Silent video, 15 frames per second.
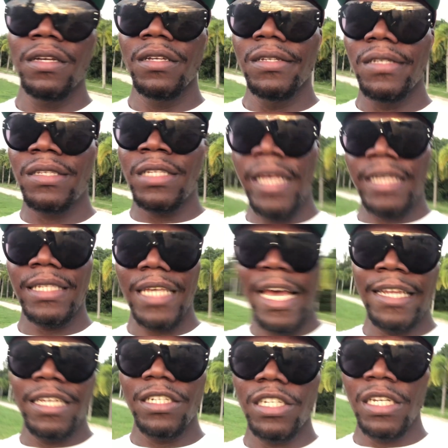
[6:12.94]
Sixth
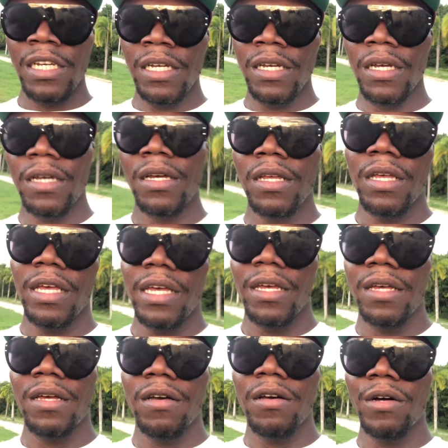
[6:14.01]
energy,
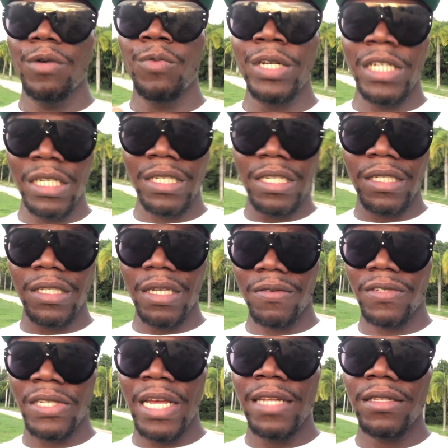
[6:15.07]
which is the
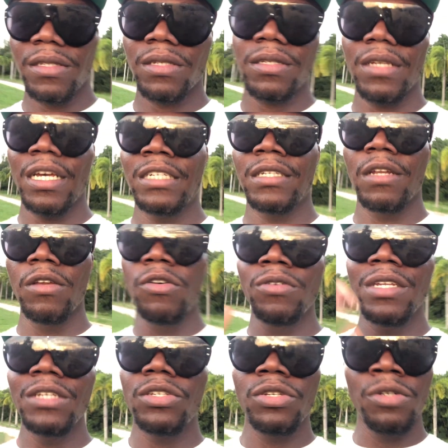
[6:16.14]
sixth sense, is
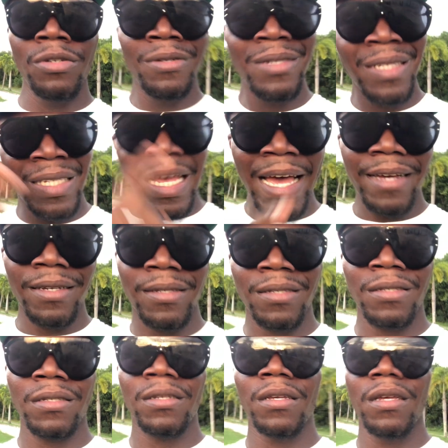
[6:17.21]
alluding to
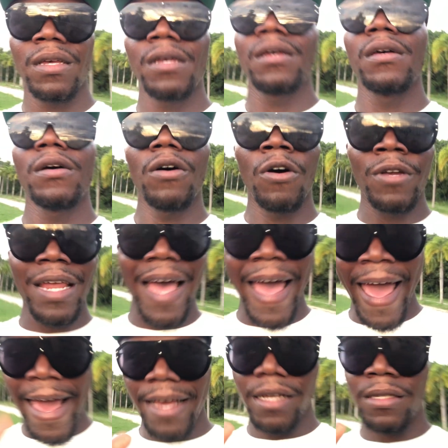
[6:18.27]
sex or the
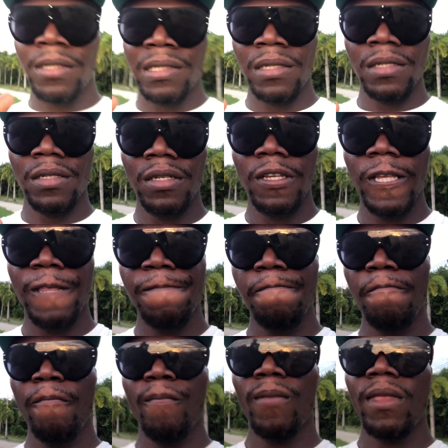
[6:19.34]
hex.
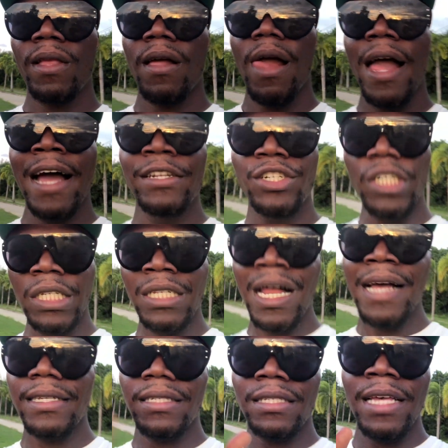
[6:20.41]
And just
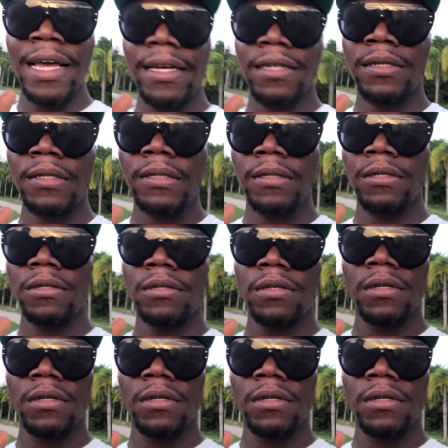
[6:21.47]
like sex